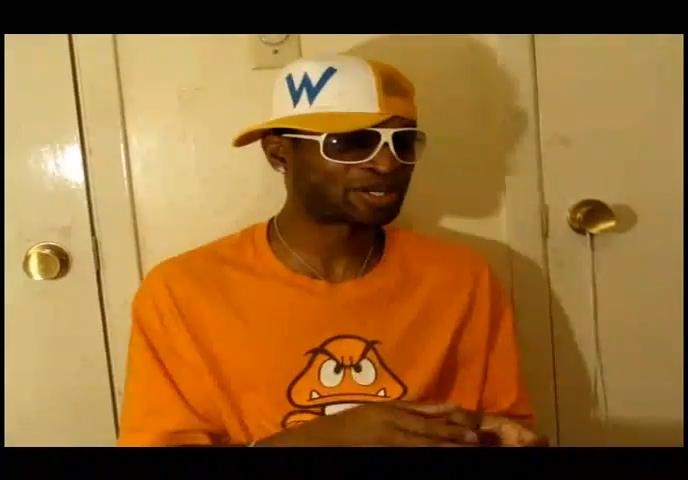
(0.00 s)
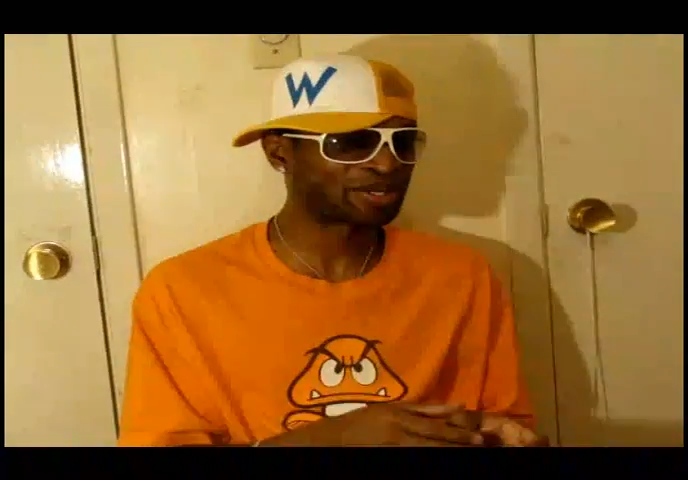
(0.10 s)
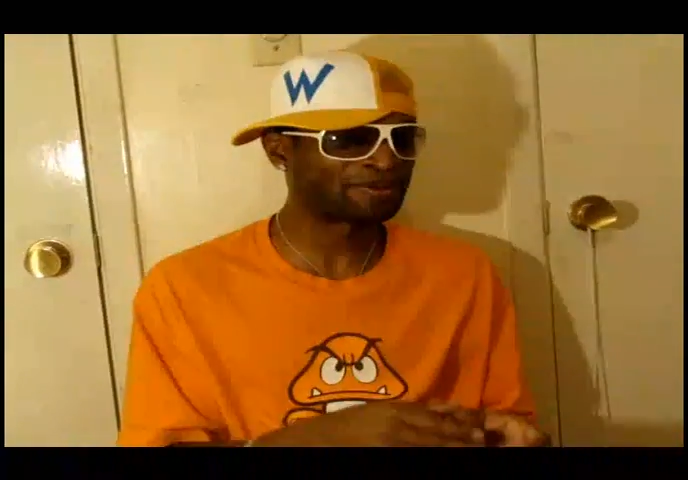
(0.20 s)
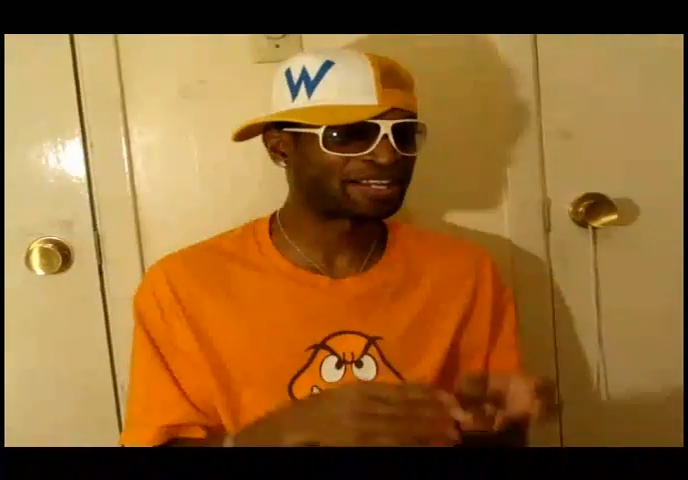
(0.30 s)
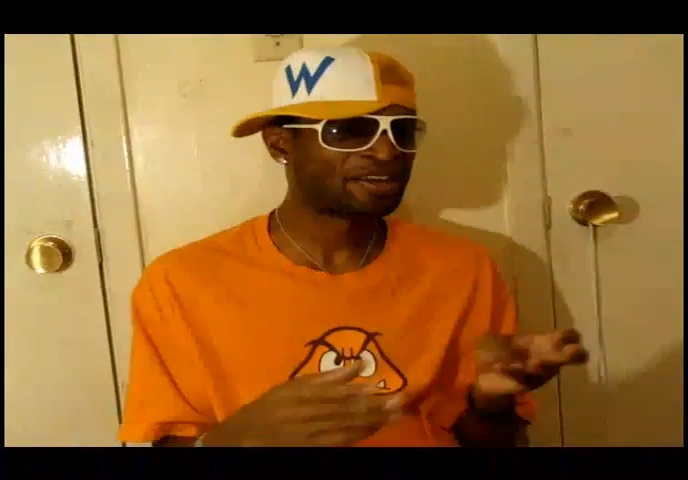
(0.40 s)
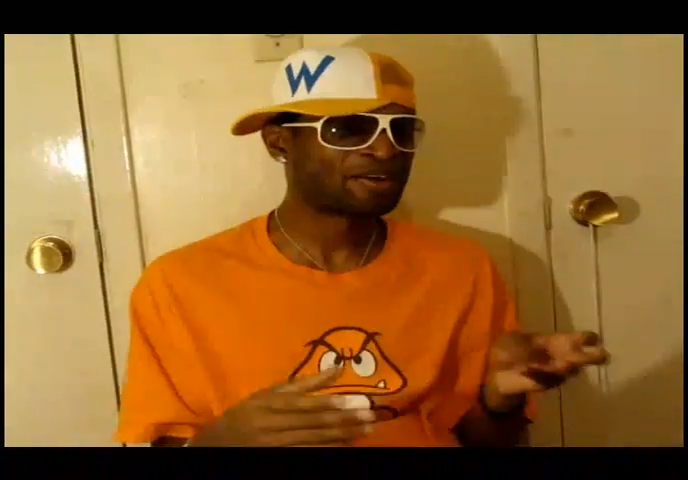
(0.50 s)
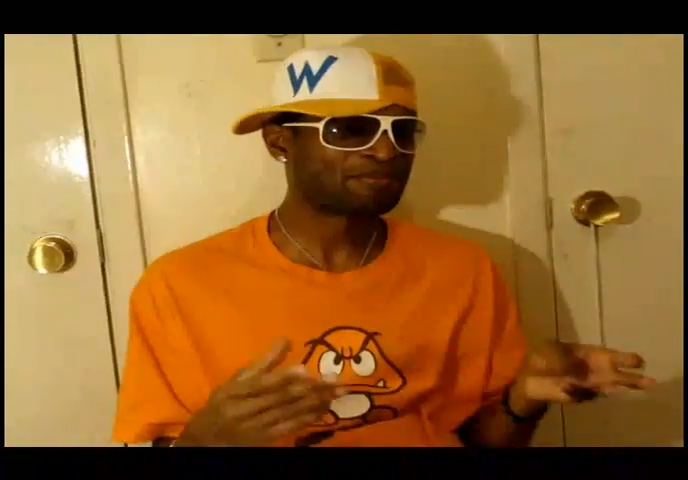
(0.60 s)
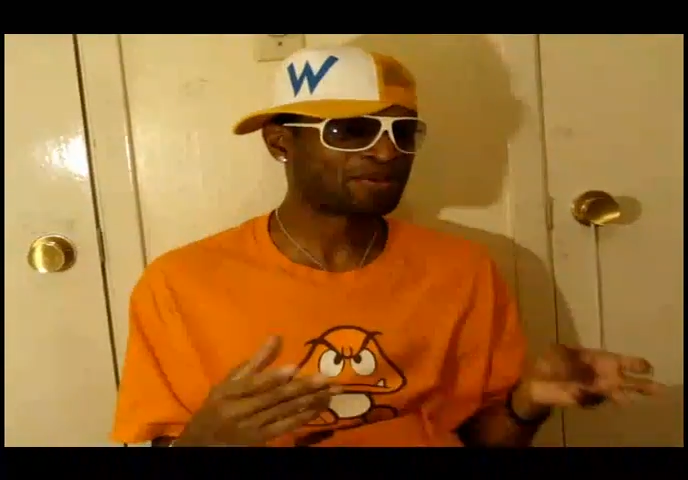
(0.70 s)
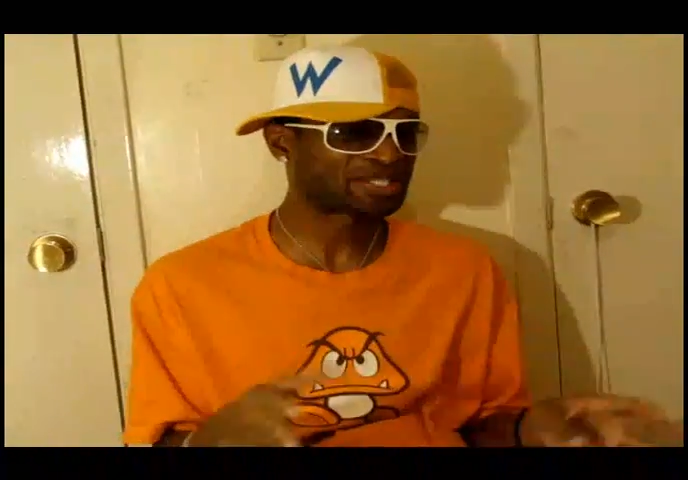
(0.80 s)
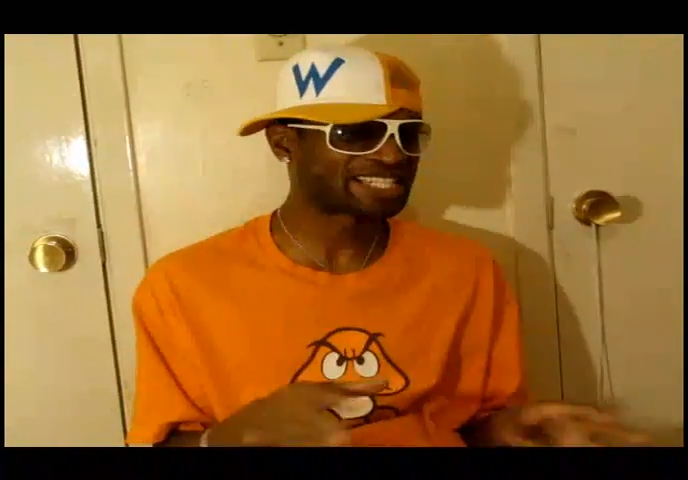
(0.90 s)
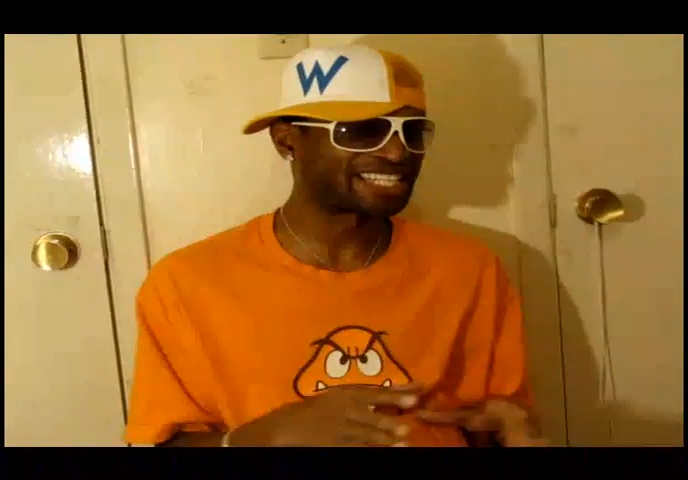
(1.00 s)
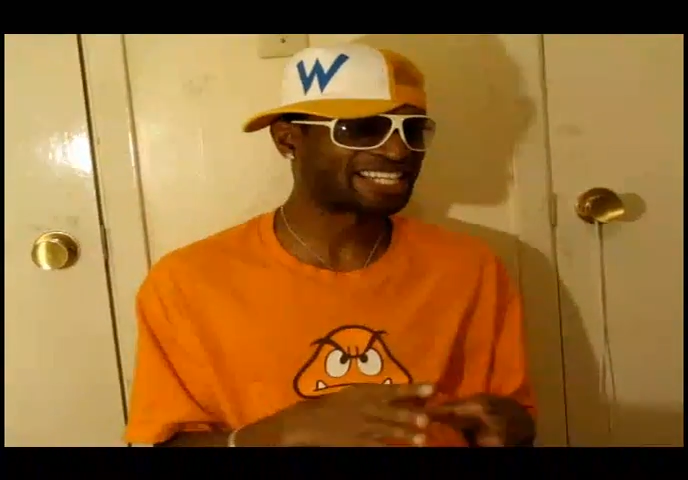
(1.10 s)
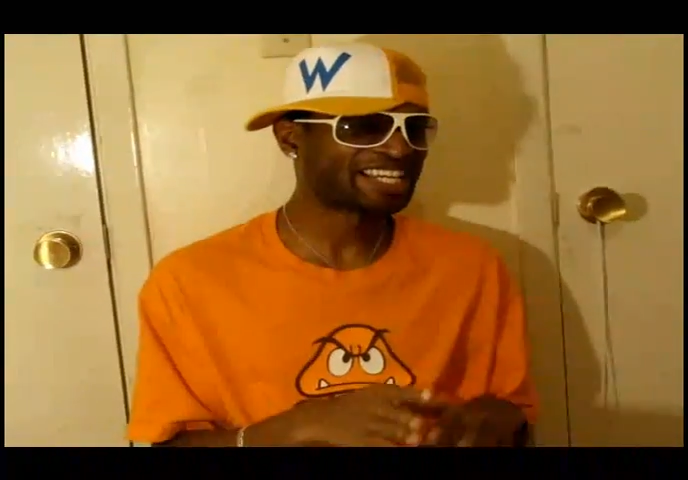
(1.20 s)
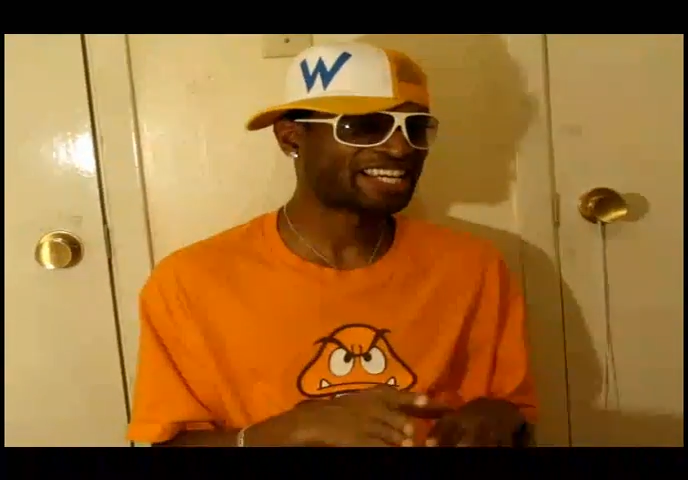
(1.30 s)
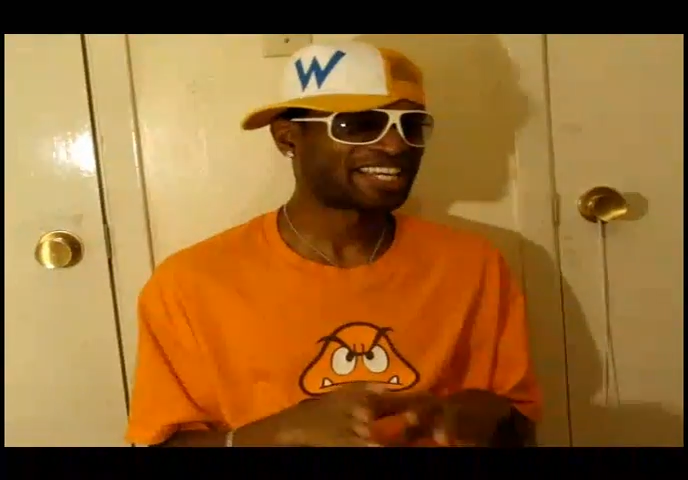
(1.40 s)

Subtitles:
weird, but mostly